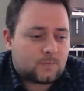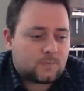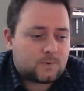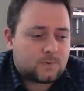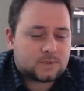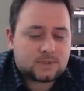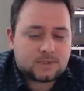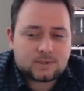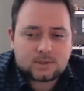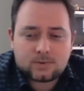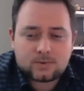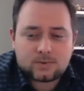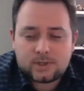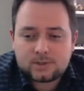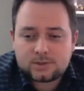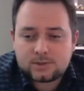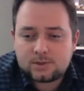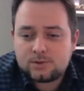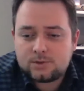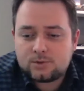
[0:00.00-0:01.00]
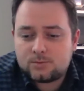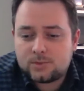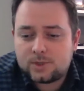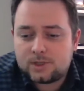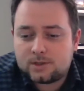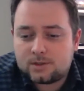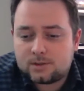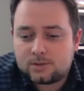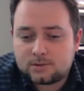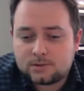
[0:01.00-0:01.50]
With this question, you
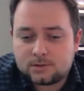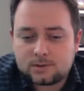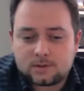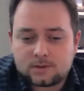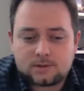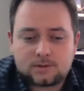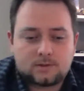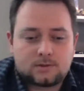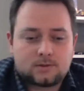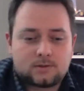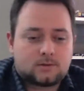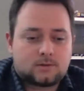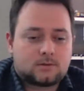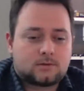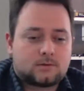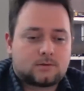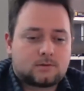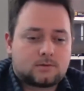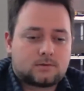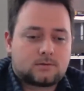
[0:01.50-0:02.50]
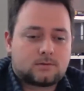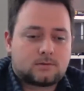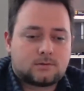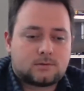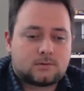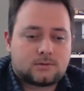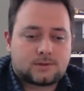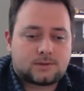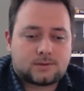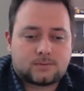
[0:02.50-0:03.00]
may contact
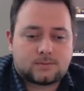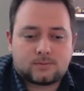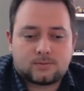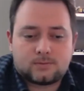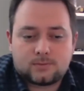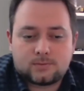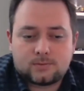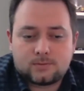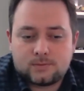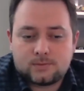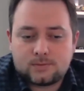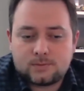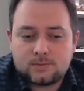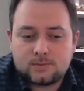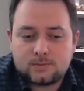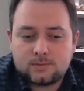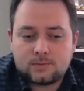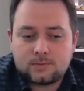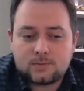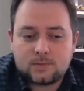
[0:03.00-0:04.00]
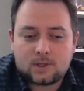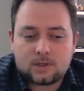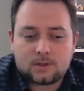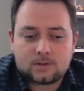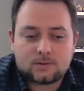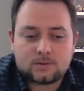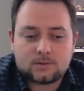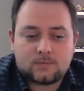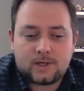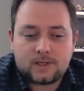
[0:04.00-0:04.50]
some
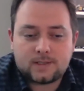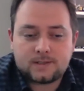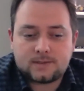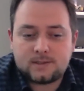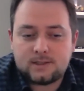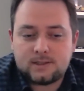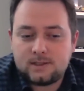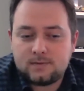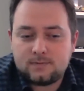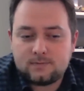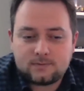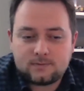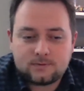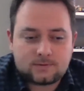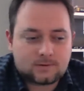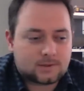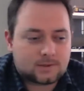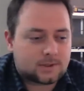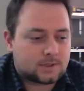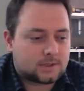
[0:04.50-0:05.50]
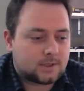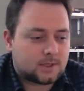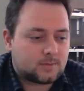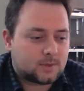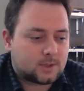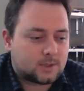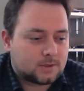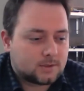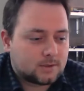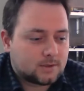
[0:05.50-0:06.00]
vice dean for
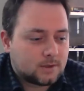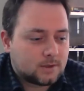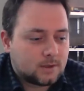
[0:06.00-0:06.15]
academic